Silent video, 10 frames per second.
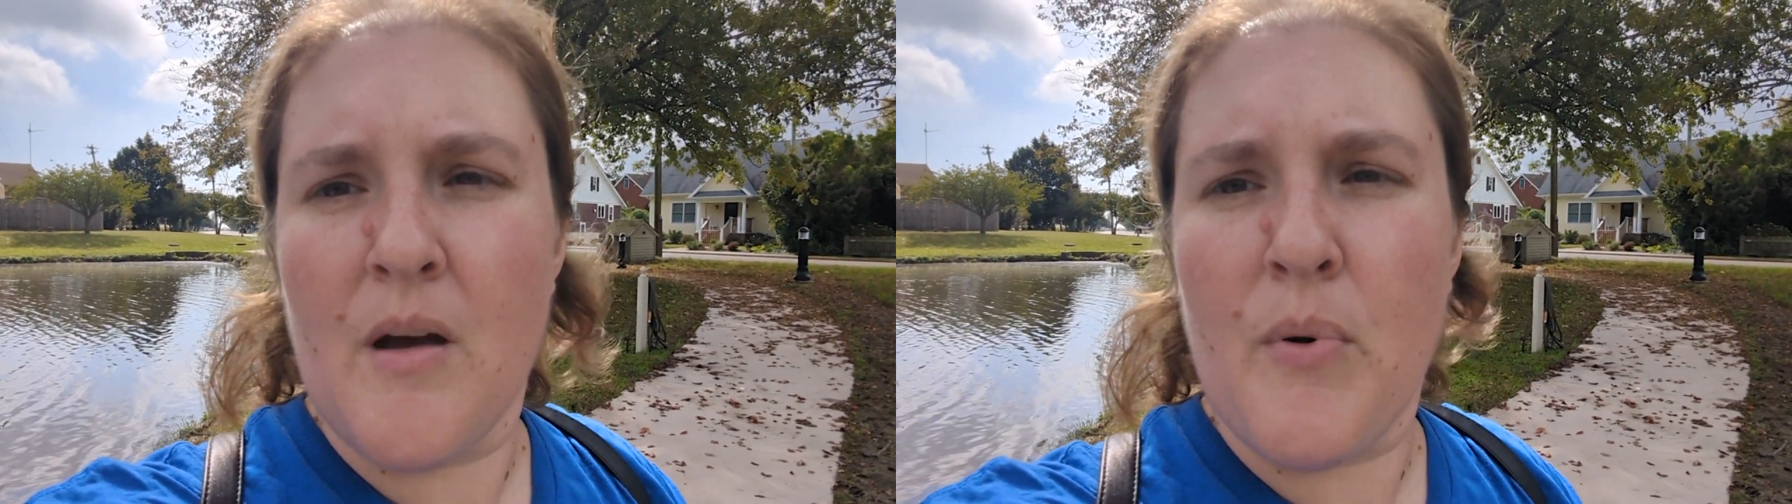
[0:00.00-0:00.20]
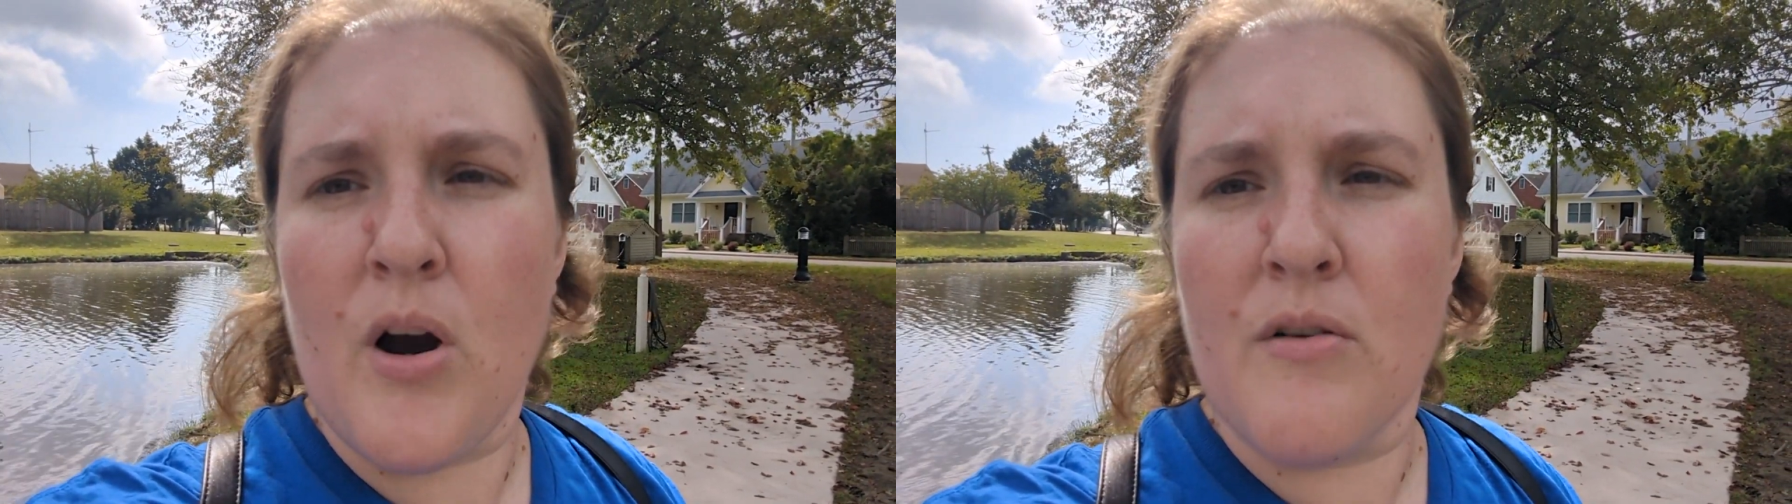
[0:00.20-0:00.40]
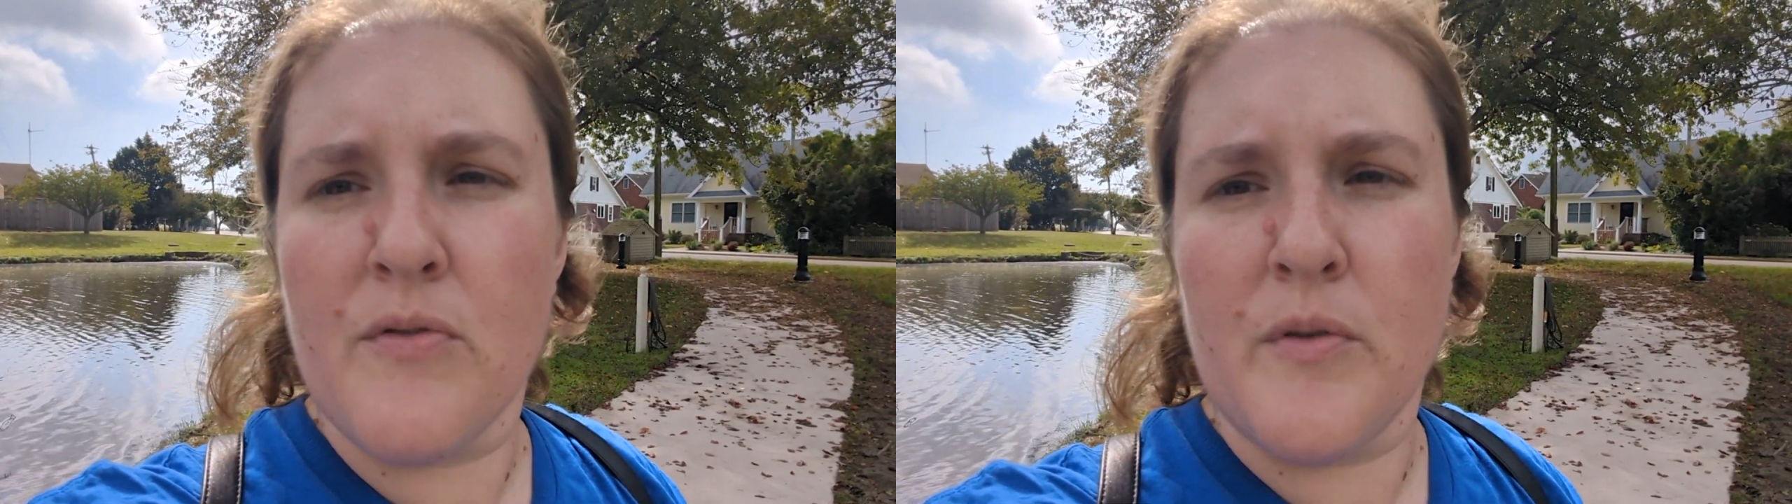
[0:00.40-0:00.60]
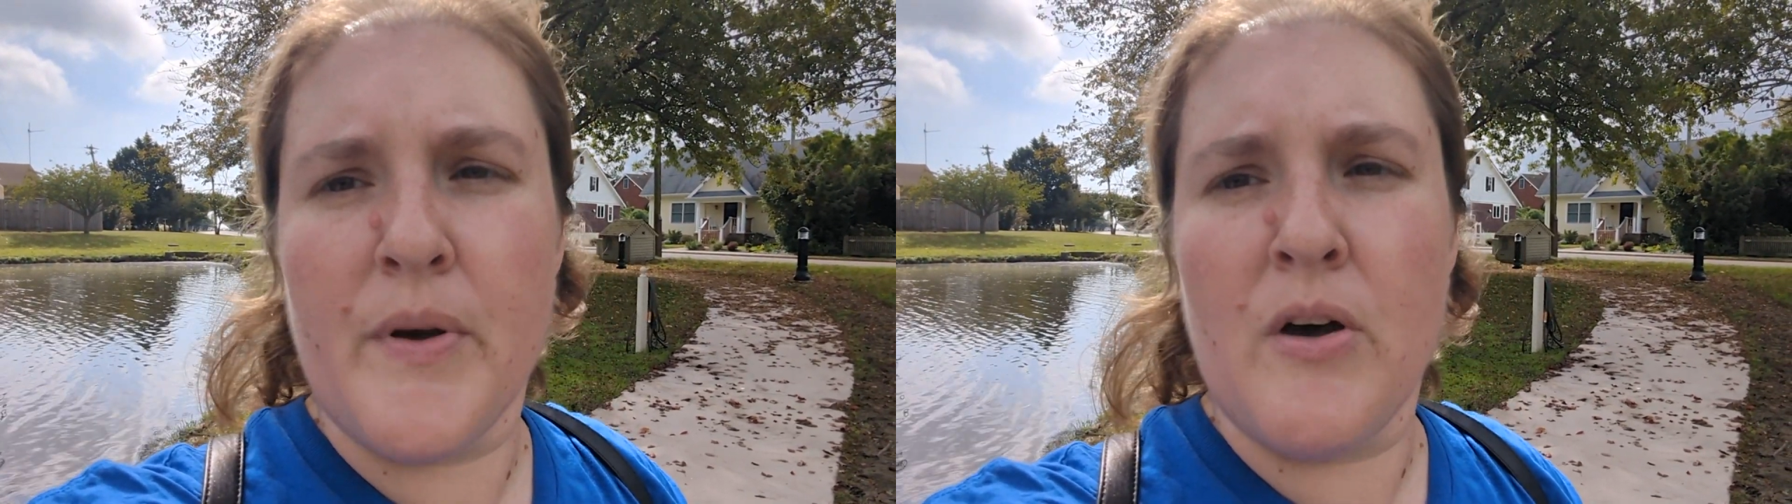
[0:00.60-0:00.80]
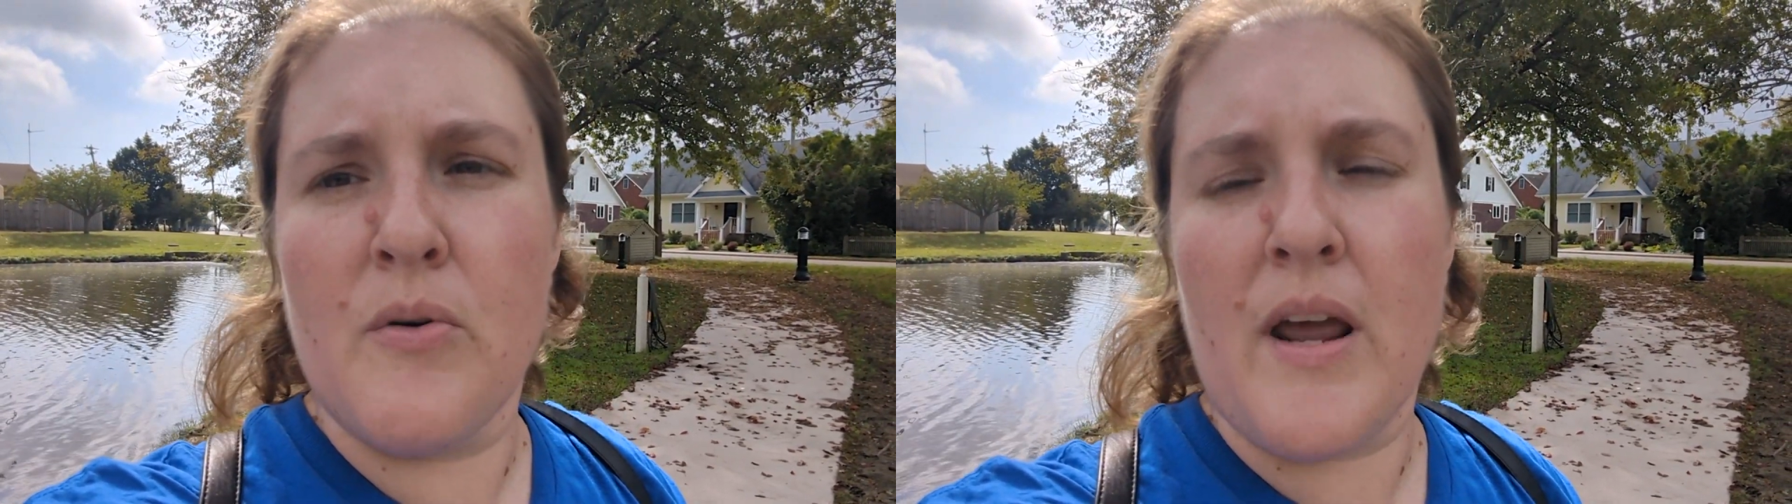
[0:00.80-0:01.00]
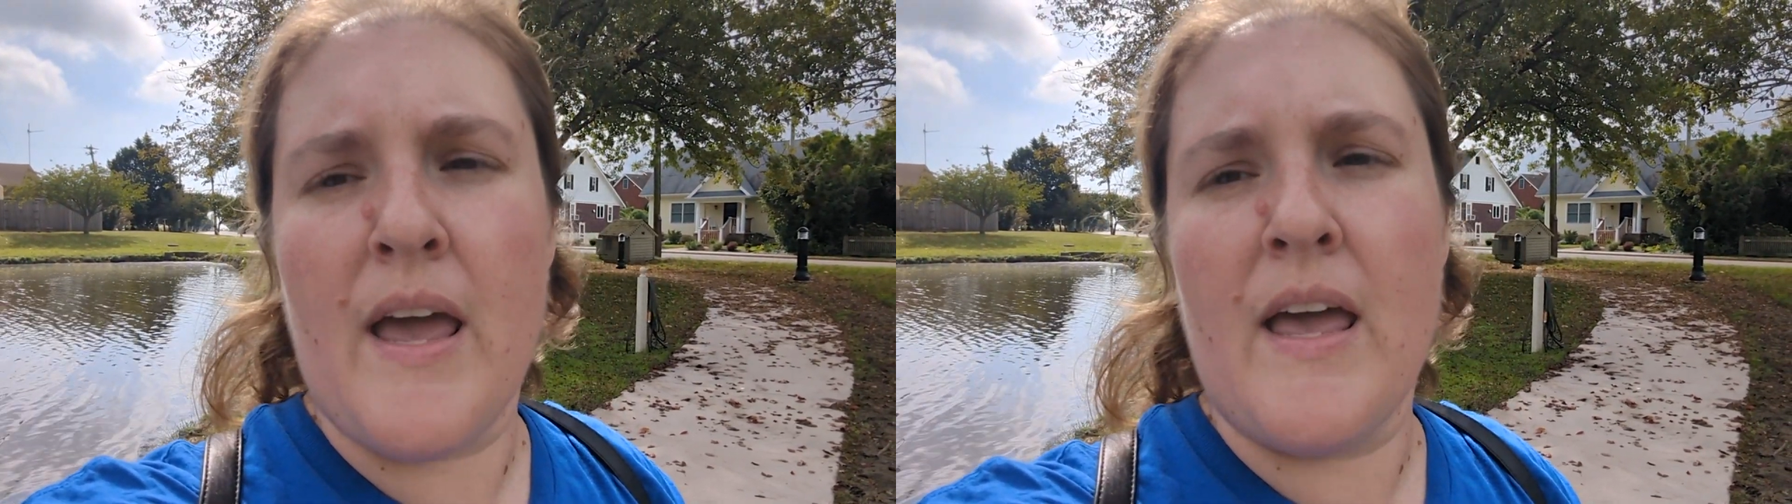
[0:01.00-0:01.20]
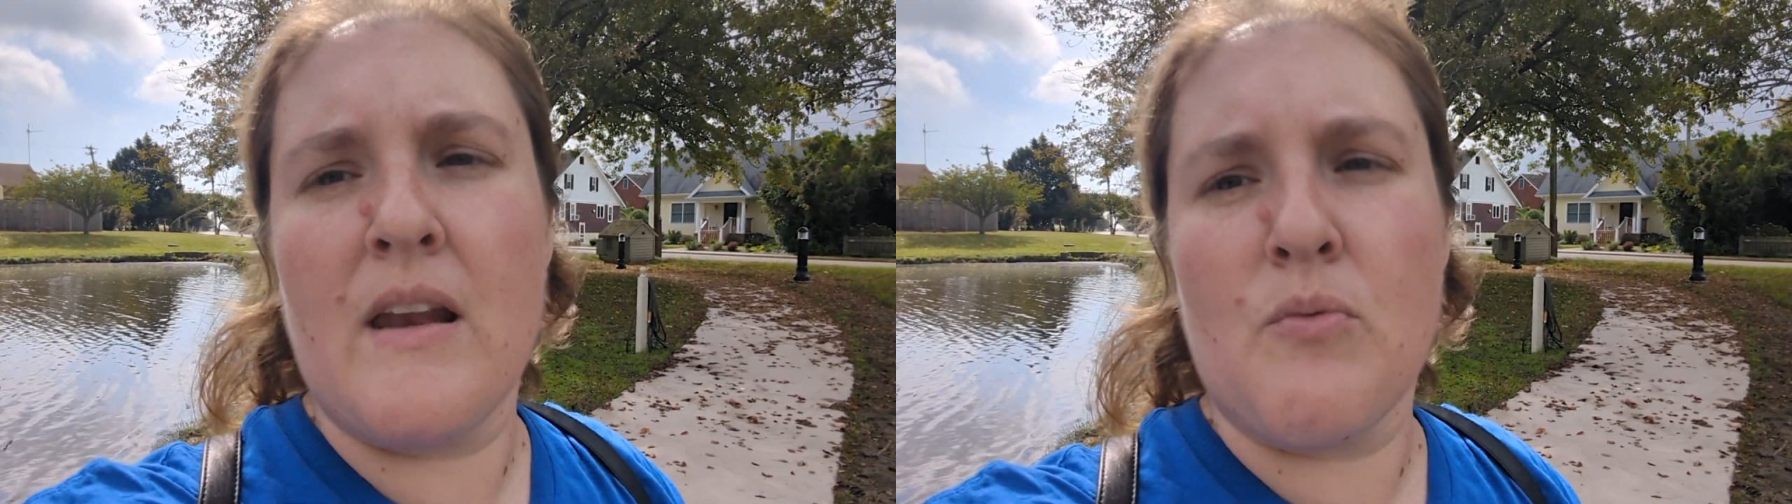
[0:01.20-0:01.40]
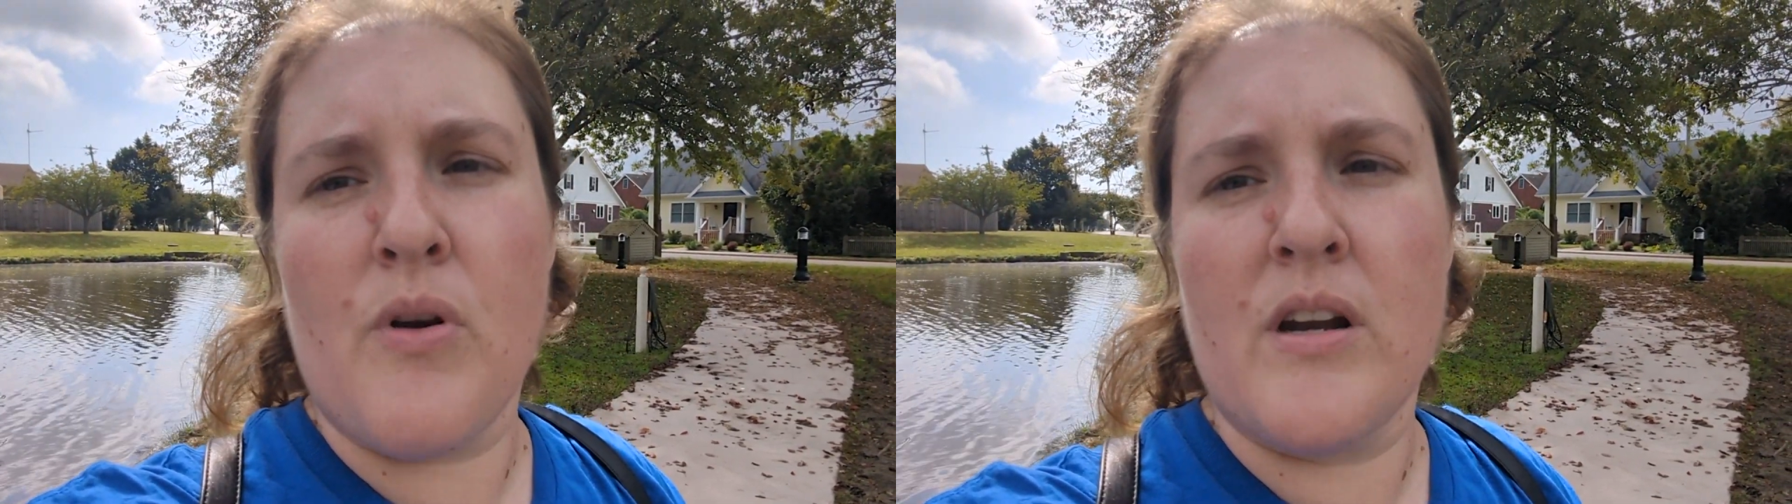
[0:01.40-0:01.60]
park for the boat
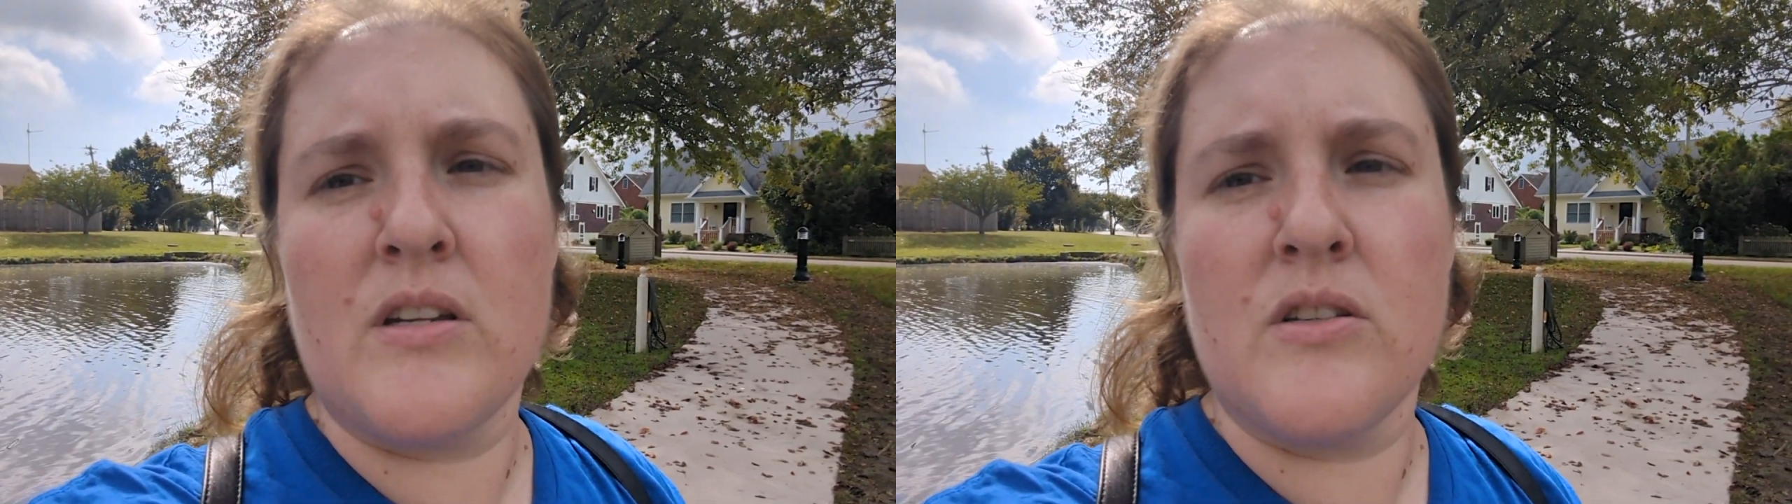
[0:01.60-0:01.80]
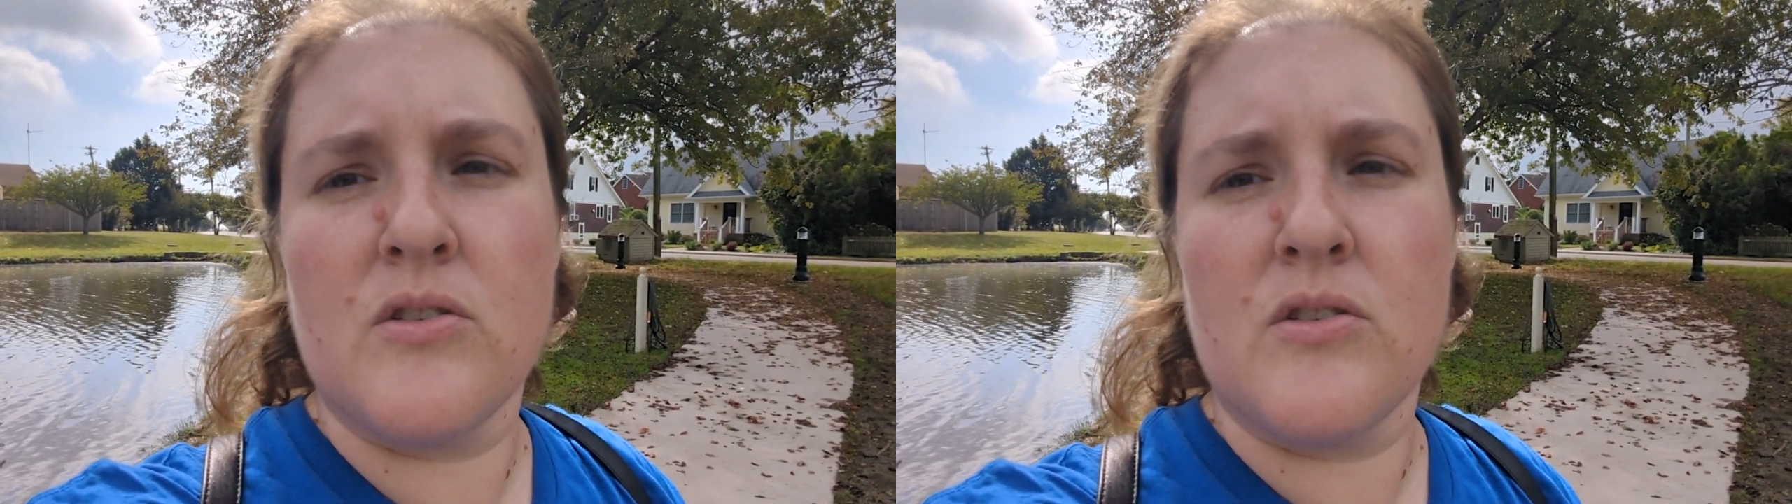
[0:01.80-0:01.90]
and run into